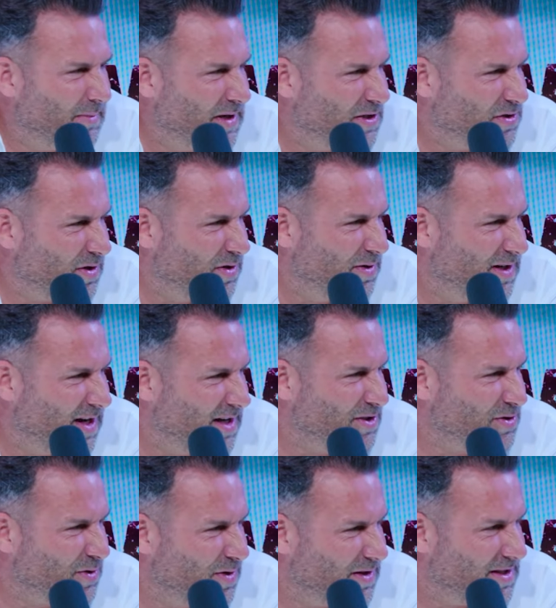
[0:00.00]
it be true and none
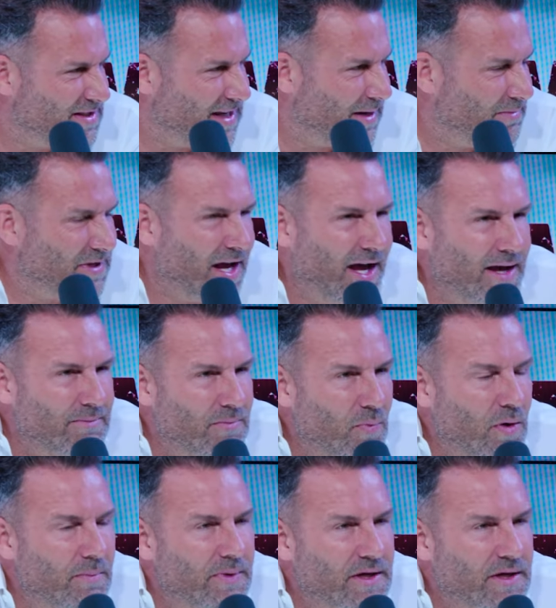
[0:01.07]
true at the same time? Well,